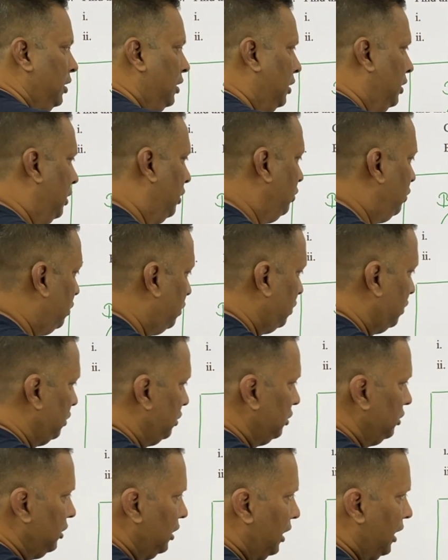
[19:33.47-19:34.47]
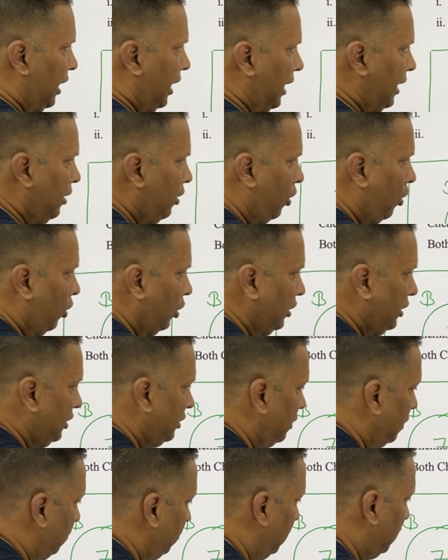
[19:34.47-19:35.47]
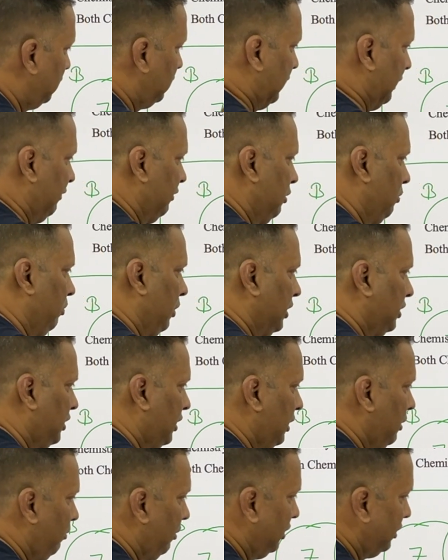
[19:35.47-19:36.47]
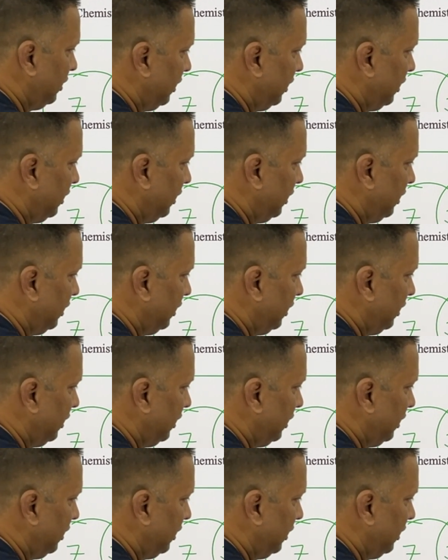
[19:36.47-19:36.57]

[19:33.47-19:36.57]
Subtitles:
Now add all these numbers, 7 plus 3 plus